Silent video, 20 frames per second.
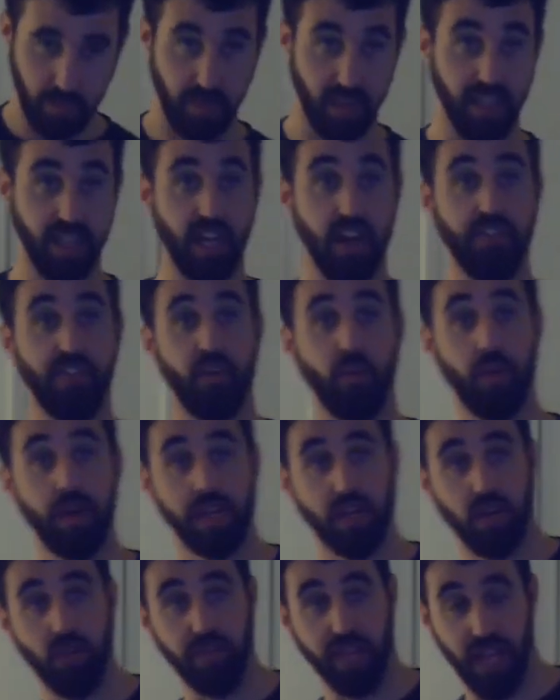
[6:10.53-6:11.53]
Now, if I want to
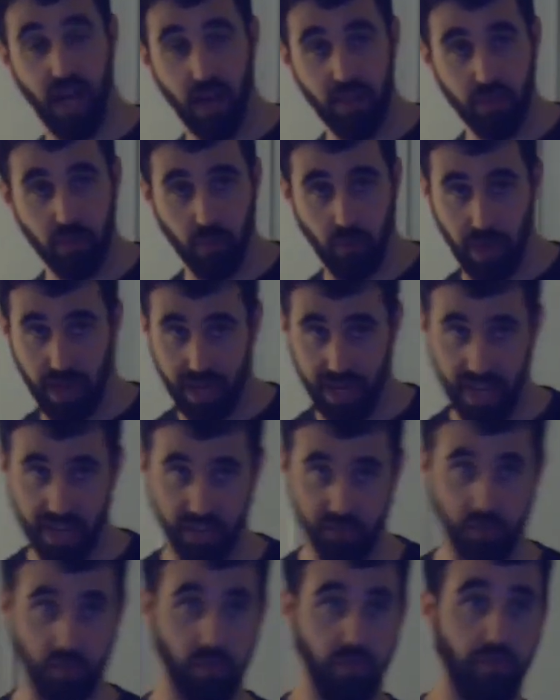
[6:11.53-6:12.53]
go the other way, I
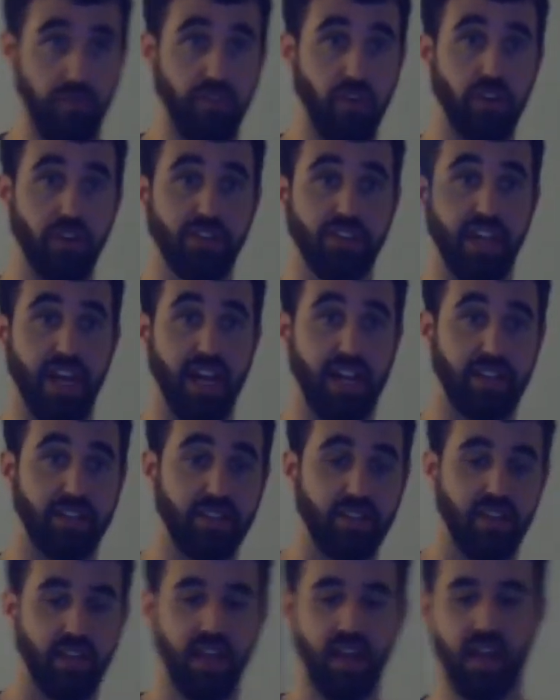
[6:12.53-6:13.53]
do a reverse X.